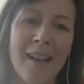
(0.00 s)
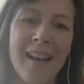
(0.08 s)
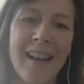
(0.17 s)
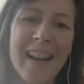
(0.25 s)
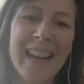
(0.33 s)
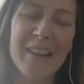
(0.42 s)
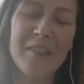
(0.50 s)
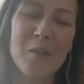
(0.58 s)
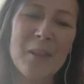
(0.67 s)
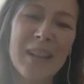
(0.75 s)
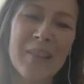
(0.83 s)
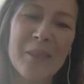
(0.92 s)
Hi
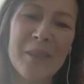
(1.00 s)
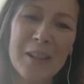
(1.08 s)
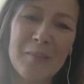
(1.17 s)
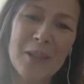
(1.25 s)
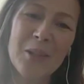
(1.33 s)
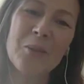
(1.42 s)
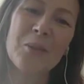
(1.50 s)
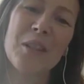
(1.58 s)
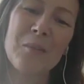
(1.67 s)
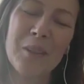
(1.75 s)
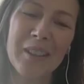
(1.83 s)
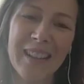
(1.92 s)
everybody and welcome to the
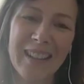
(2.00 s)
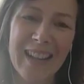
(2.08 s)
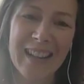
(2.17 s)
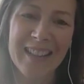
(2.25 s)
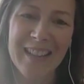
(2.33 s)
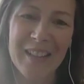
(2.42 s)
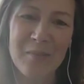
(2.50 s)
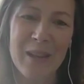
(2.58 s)
Autoimmune Connection.